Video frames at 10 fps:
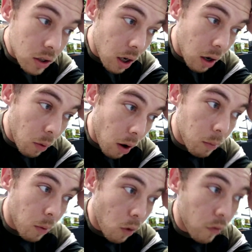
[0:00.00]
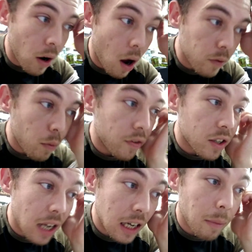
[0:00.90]
So I'm overnighting whether
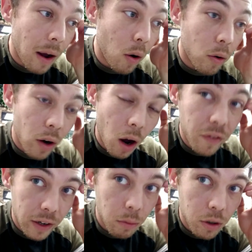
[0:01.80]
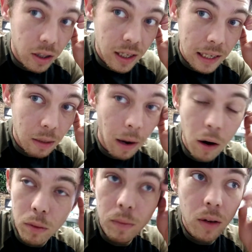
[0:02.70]
to take them out or not. I think I'm going to take them
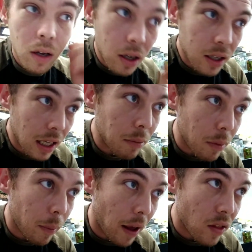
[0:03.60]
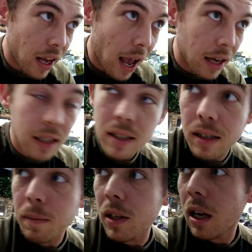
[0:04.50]
out, keep the
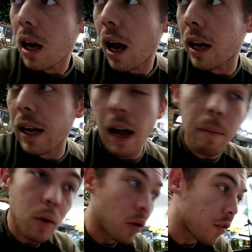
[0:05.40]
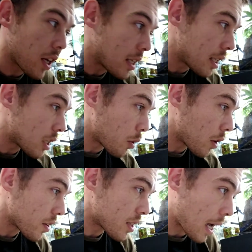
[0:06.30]
eggs, and then move these into
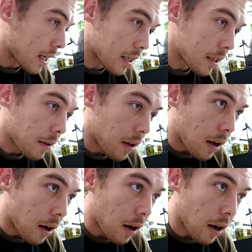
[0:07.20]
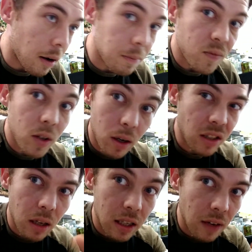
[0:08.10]
another tank.
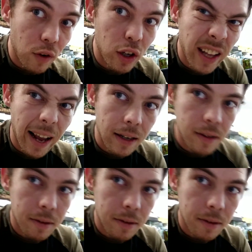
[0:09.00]
Let's have a look at the eggs.